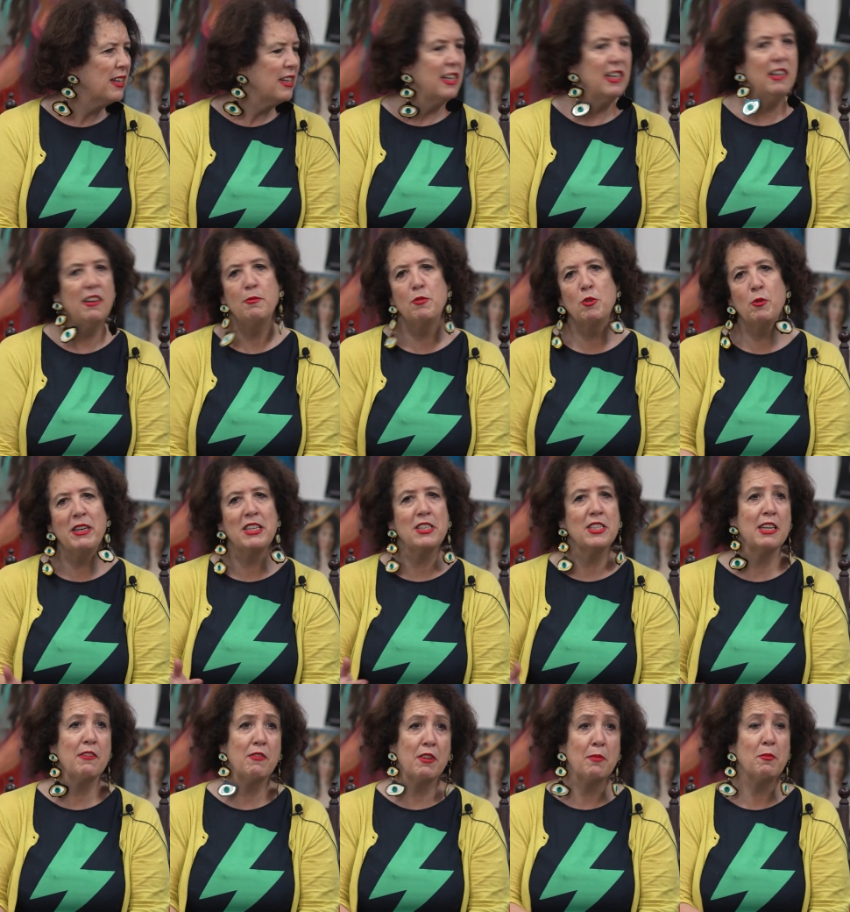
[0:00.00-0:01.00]
Now, I'm
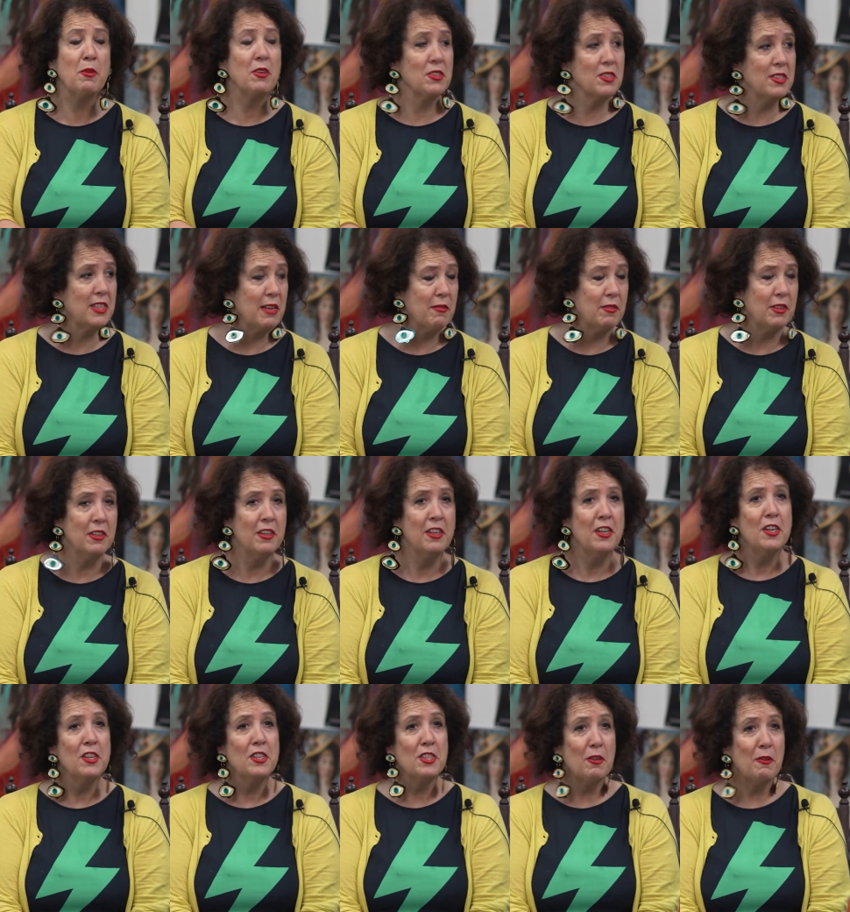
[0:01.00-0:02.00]
27, I'm not 7,
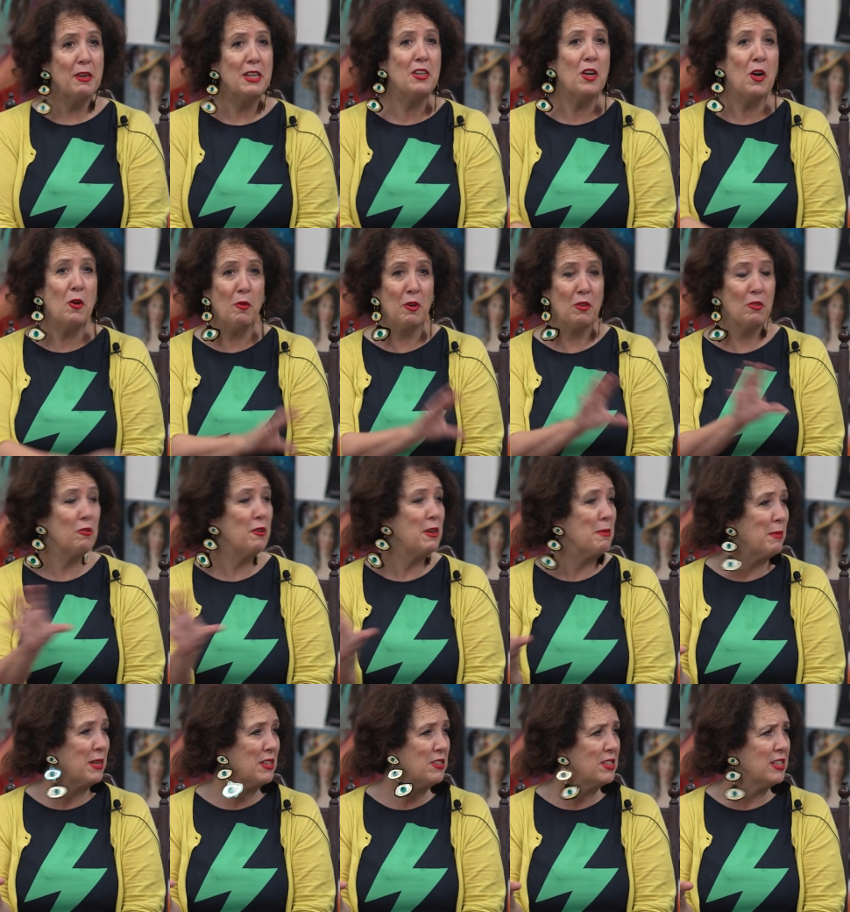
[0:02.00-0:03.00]
so I know what 3
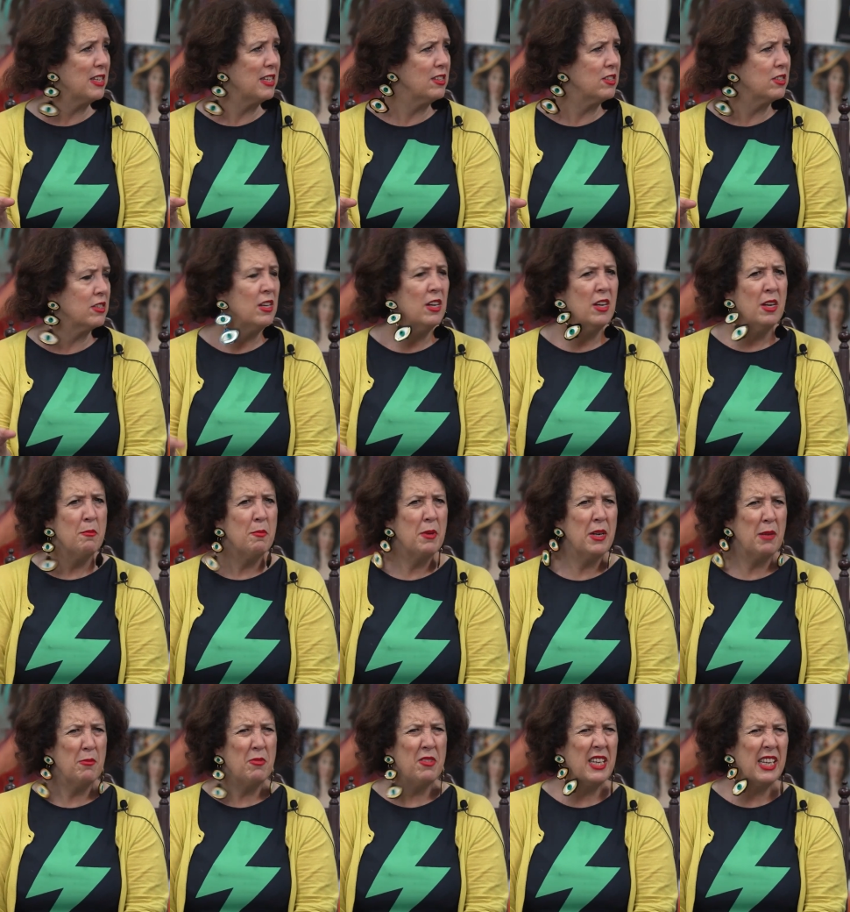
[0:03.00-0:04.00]
months is, but
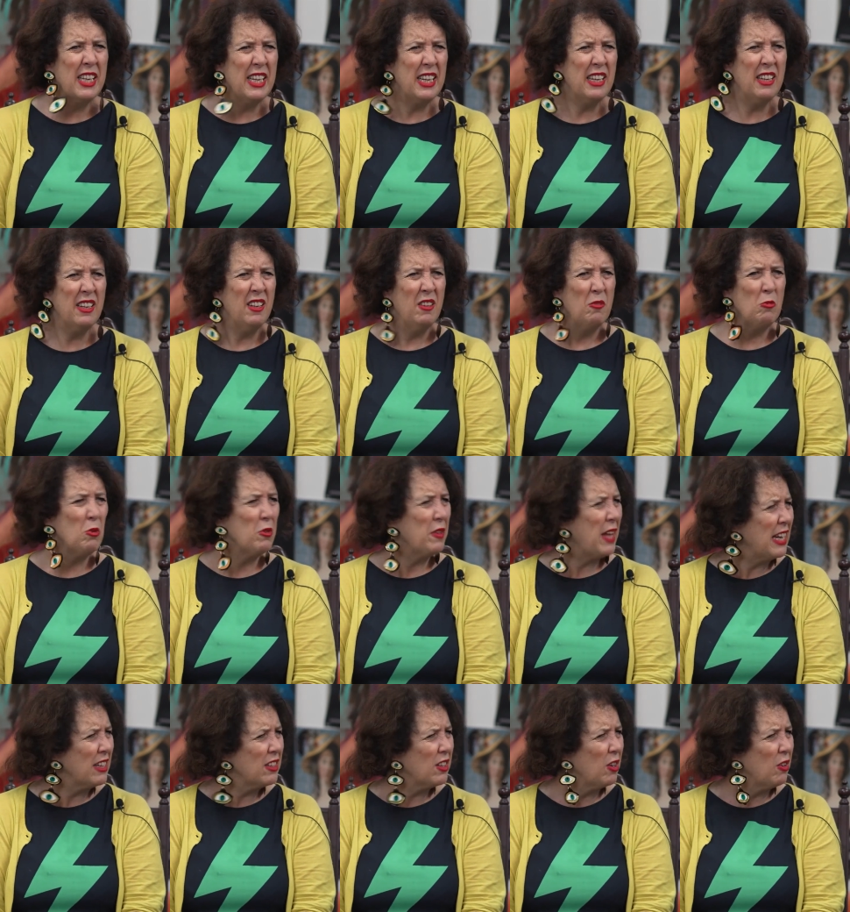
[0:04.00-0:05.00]
I'm thinking, will
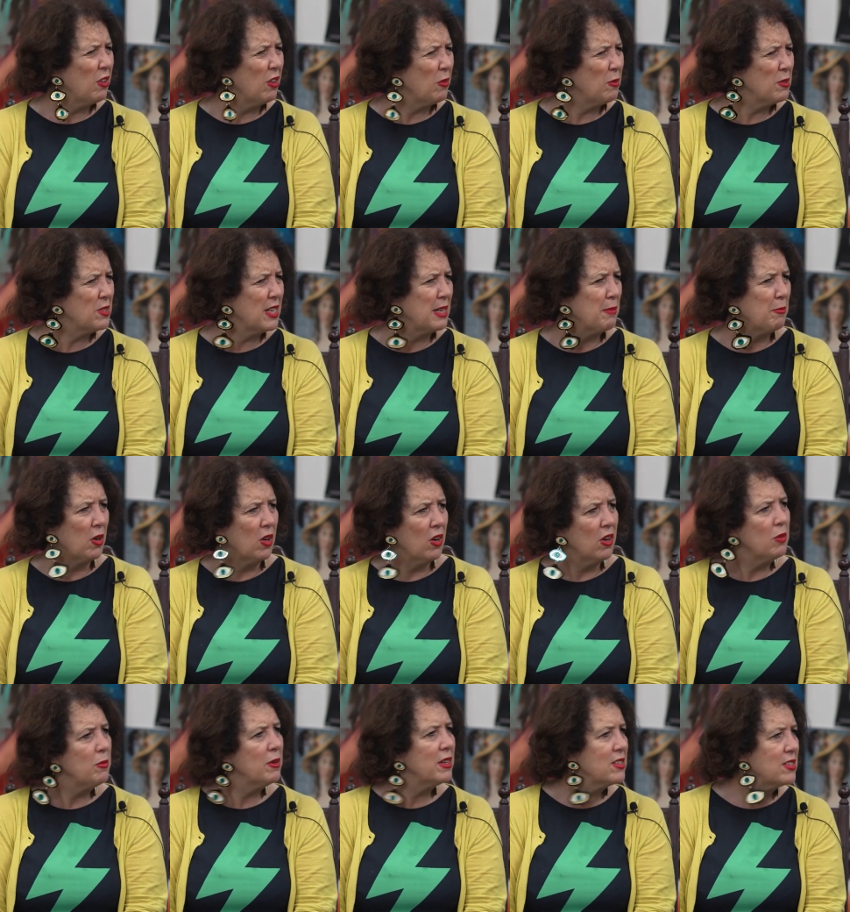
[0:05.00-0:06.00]
that seem
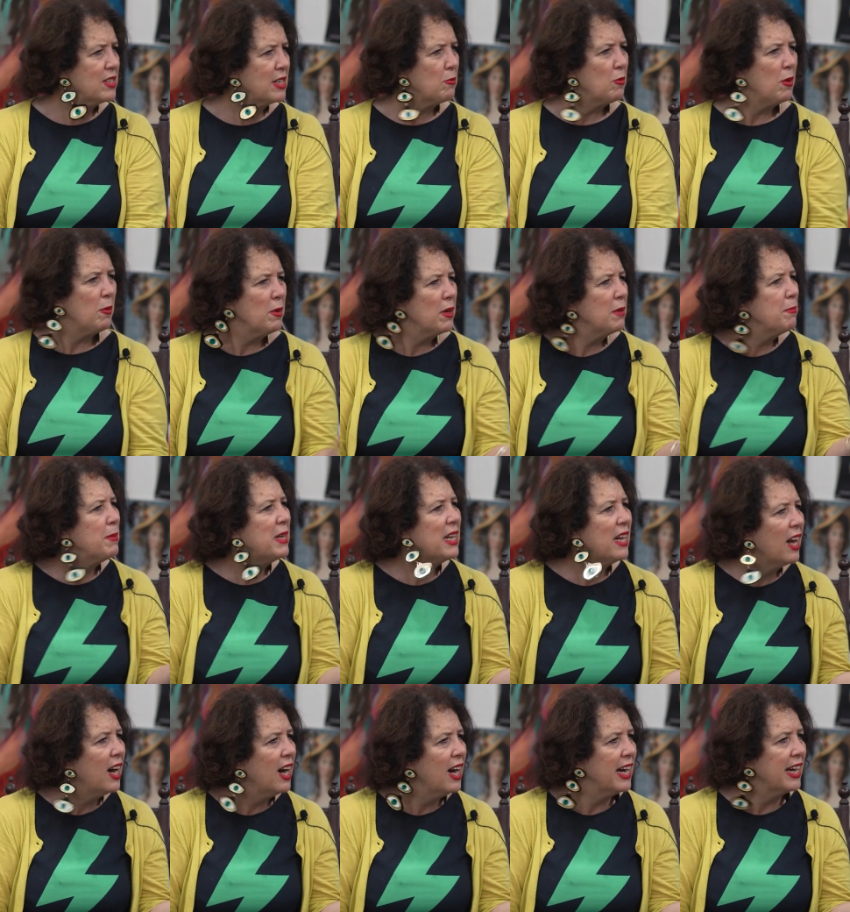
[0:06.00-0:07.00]
long? Will it seem, what will it be
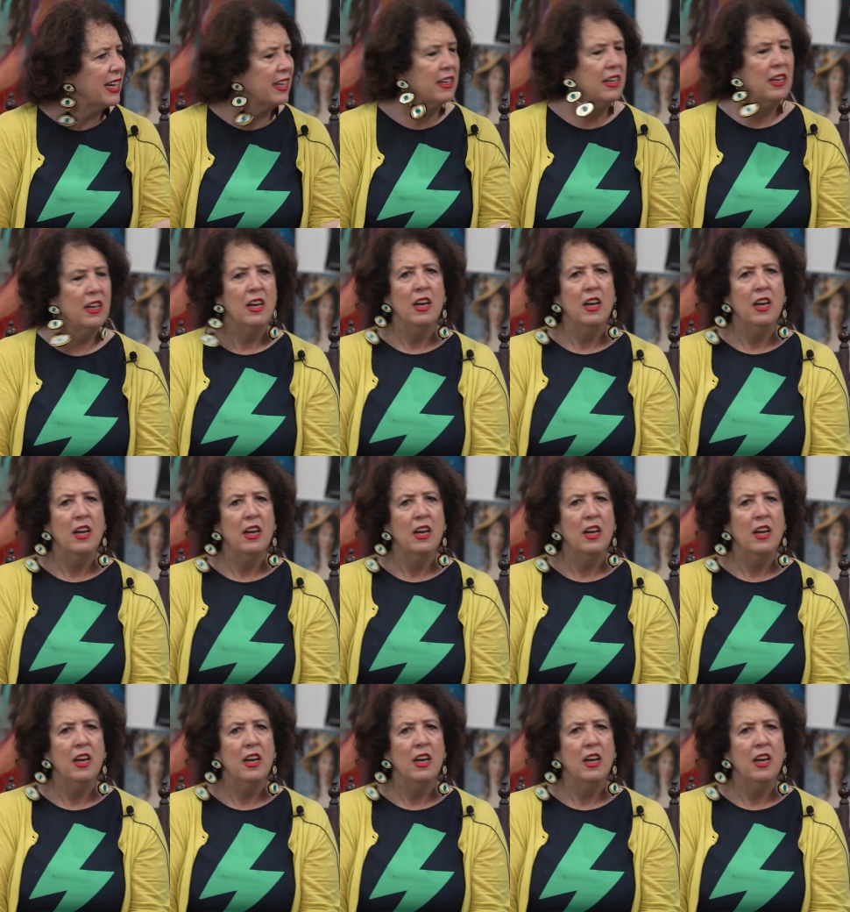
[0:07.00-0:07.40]
like?